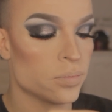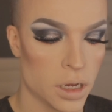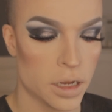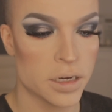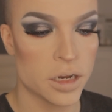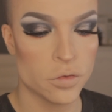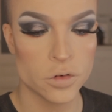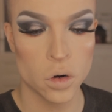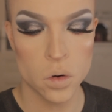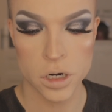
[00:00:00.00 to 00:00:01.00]
And then of
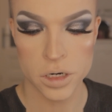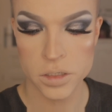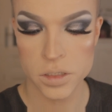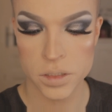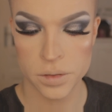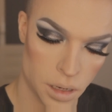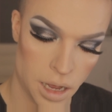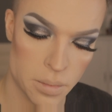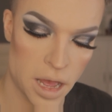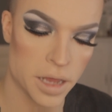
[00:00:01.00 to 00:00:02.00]
course,
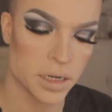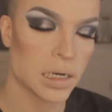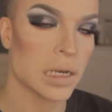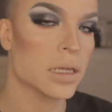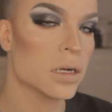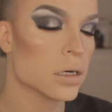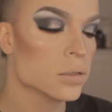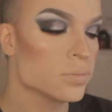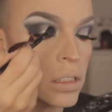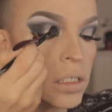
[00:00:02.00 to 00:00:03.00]
I'm adding
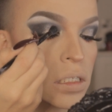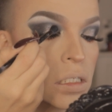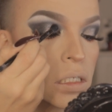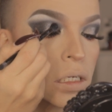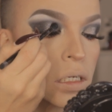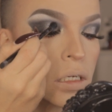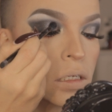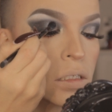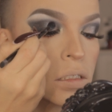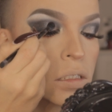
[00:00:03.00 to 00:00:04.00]
glitter. This
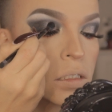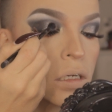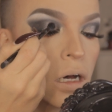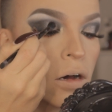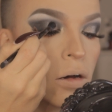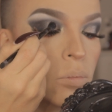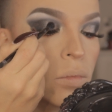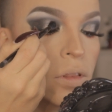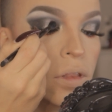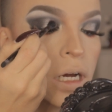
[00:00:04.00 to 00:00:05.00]
is a
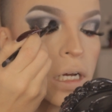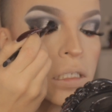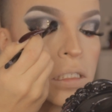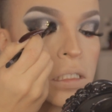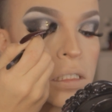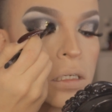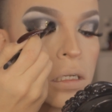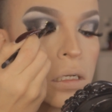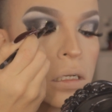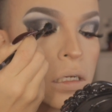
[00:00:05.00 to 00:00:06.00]
nice
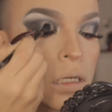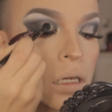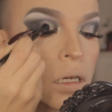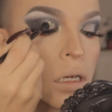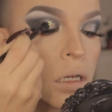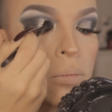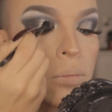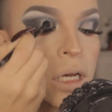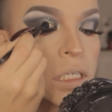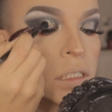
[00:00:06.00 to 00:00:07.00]
little
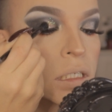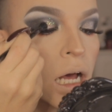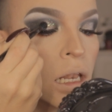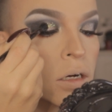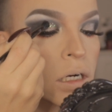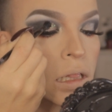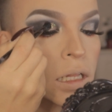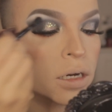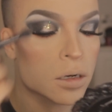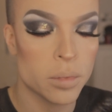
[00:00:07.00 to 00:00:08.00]
mixed color
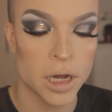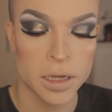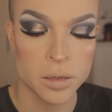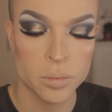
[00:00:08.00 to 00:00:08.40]
glitter by the